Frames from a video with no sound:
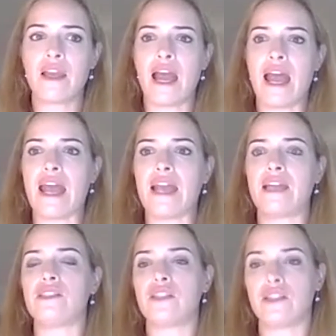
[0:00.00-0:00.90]

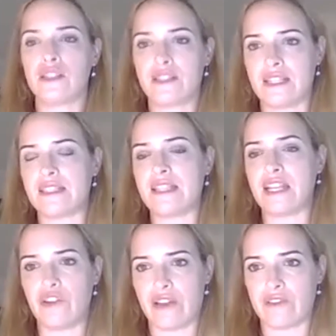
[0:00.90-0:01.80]
and since then you
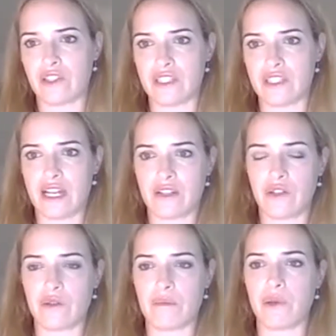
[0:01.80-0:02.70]
have stood down your
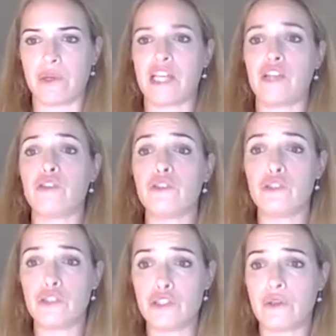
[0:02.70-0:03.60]
employee, you
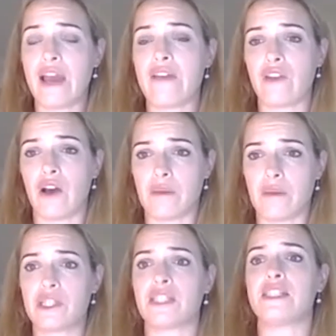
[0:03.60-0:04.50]
do have the
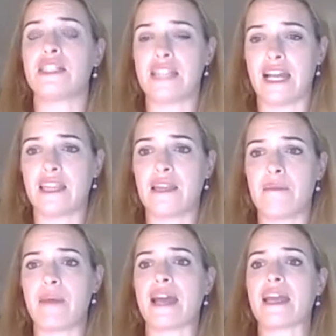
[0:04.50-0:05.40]
option to take them
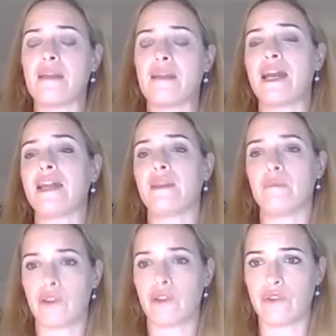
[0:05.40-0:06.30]
back and pay them
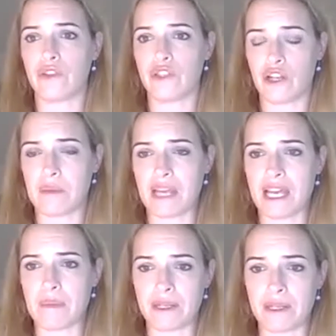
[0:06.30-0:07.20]
through the
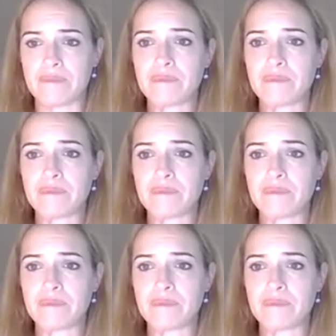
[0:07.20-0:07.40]
JobKeeper.